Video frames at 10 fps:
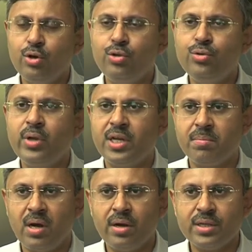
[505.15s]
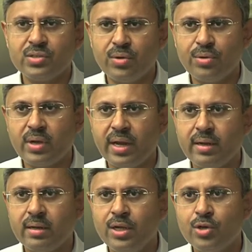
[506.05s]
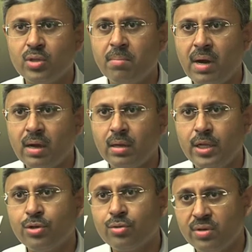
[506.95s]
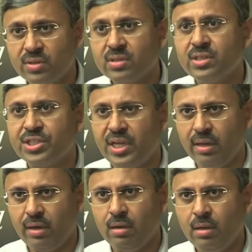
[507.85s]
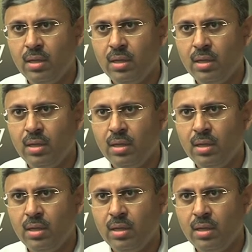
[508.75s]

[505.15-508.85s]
no new antibiotics going to get it into the mar into the research area,